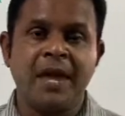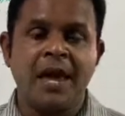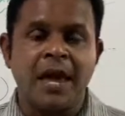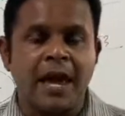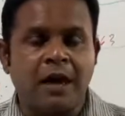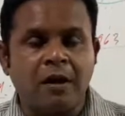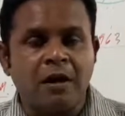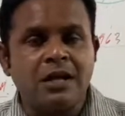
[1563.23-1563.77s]

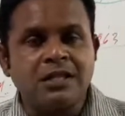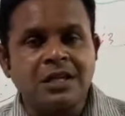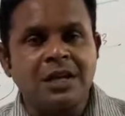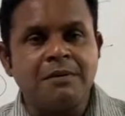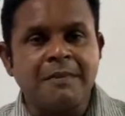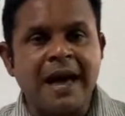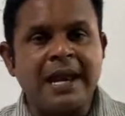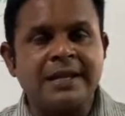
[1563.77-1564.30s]

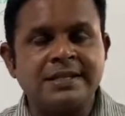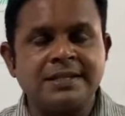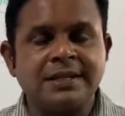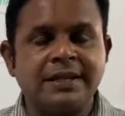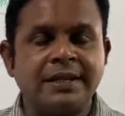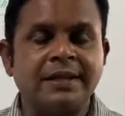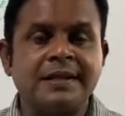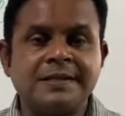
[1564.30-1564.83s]
Ecological
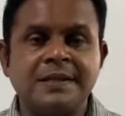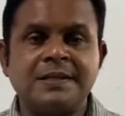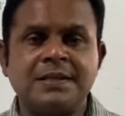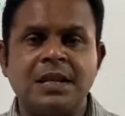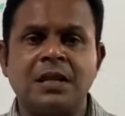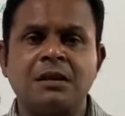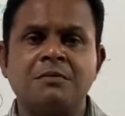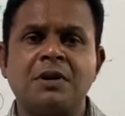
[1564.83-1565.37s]
balancing in the sense
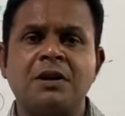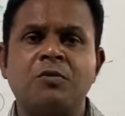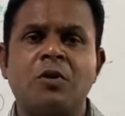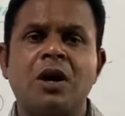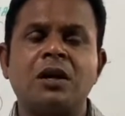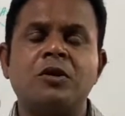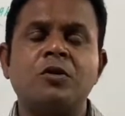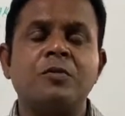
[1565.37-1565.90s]
nothing but
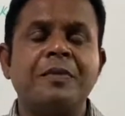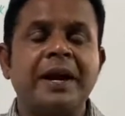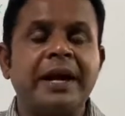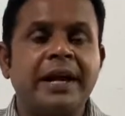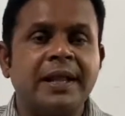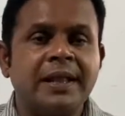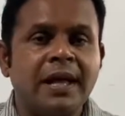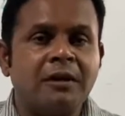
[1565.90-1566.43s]
what, to
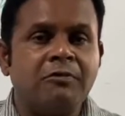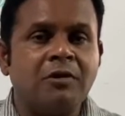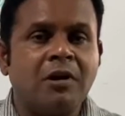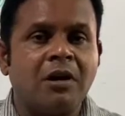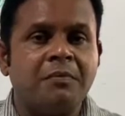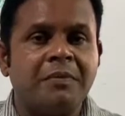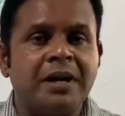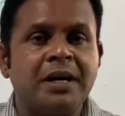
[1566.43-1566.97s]
maintain the
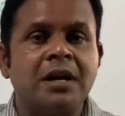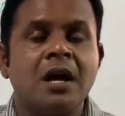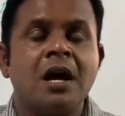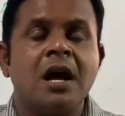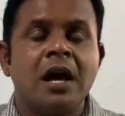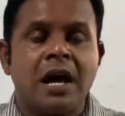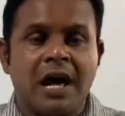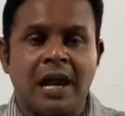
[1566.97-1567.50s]
environment
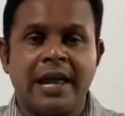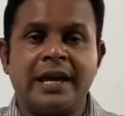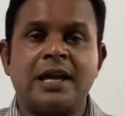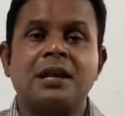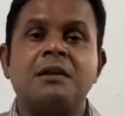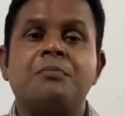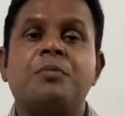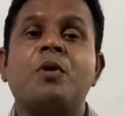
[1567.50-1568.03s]
like
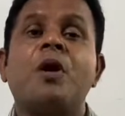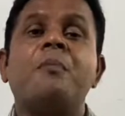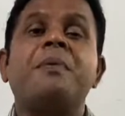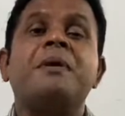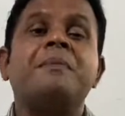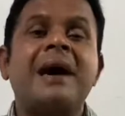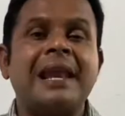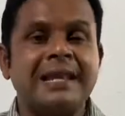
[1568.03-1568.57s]
in a
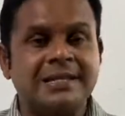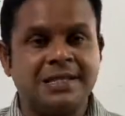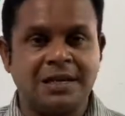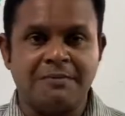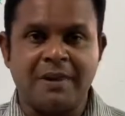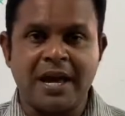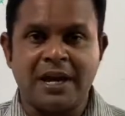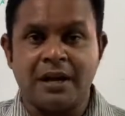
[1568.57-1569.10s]
proper
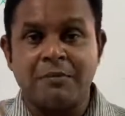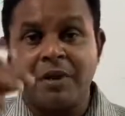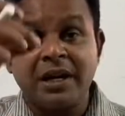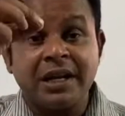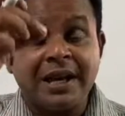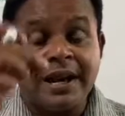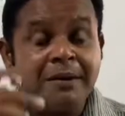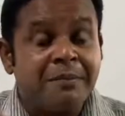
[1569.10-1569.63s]
balancing manner,
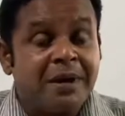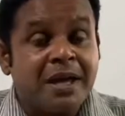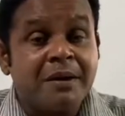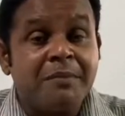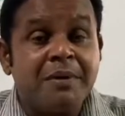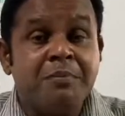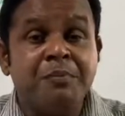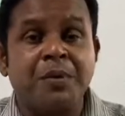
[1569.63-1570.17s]
but it
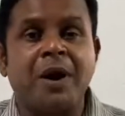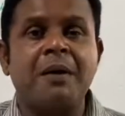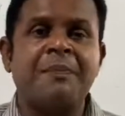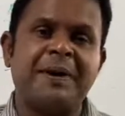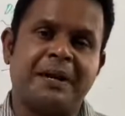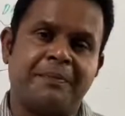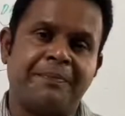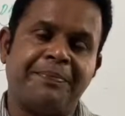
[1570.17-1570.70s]
became
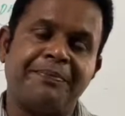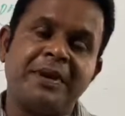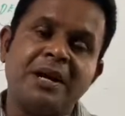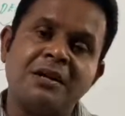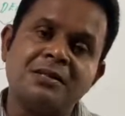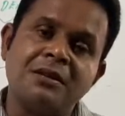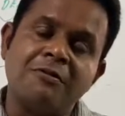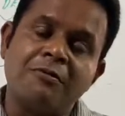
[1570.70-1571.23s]
improper
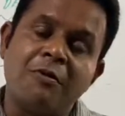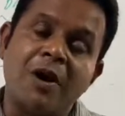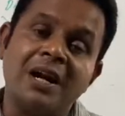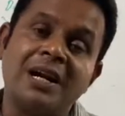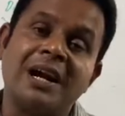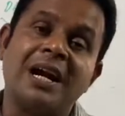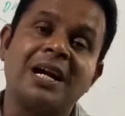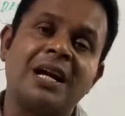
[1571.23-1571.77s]
because of
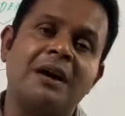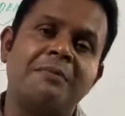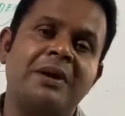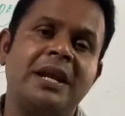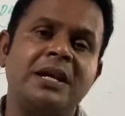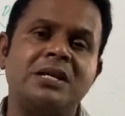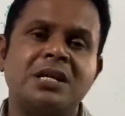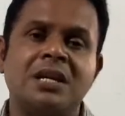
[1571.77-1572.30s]
what?
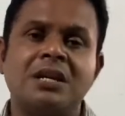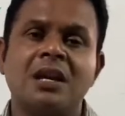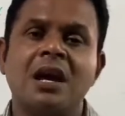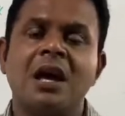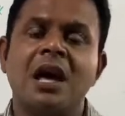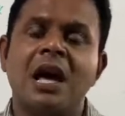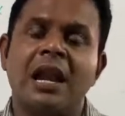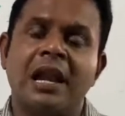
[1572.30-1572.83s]

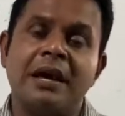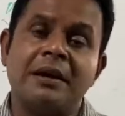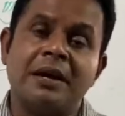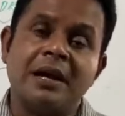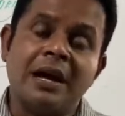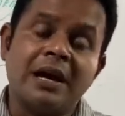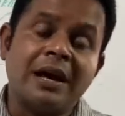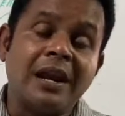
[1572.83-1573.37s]
Contamination, like
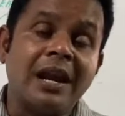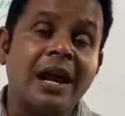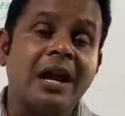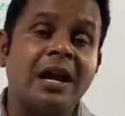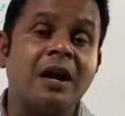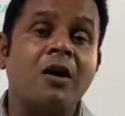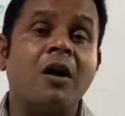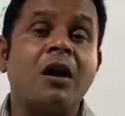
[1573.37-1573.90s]

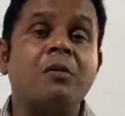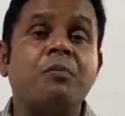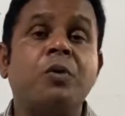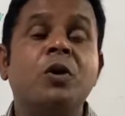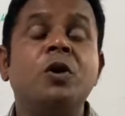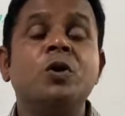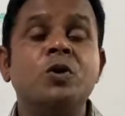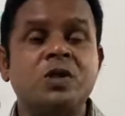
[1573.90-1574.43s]
creating all
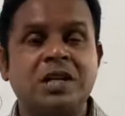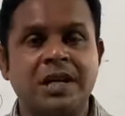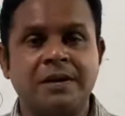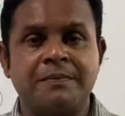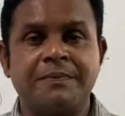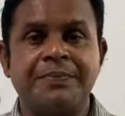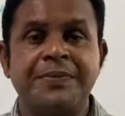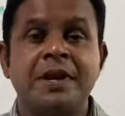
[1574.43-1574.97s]

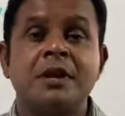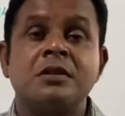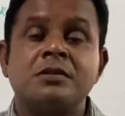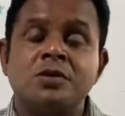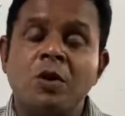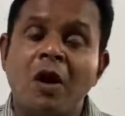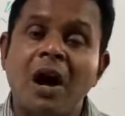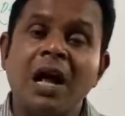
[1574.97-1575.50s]
pollution.
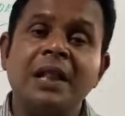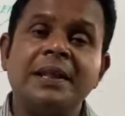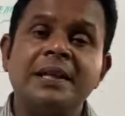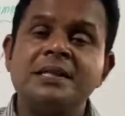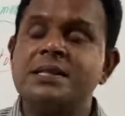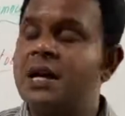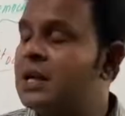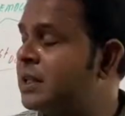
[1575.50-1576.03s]
So all
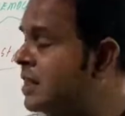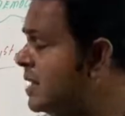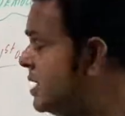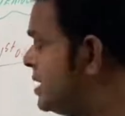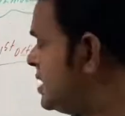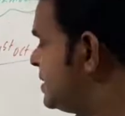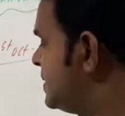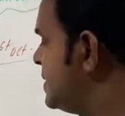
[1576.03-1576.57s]
these are
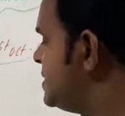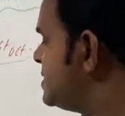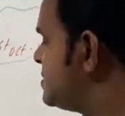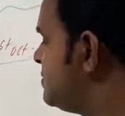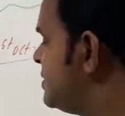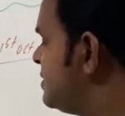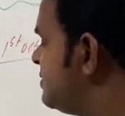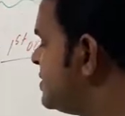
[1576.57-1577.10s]
the
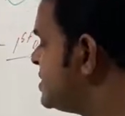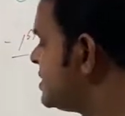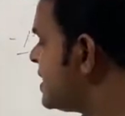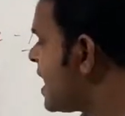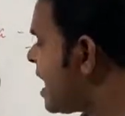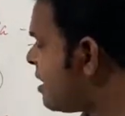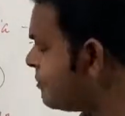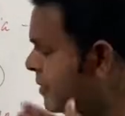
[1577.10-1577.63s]
things with which
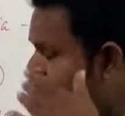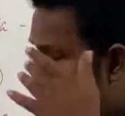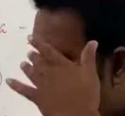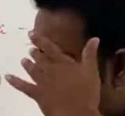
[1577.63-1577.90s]
they have been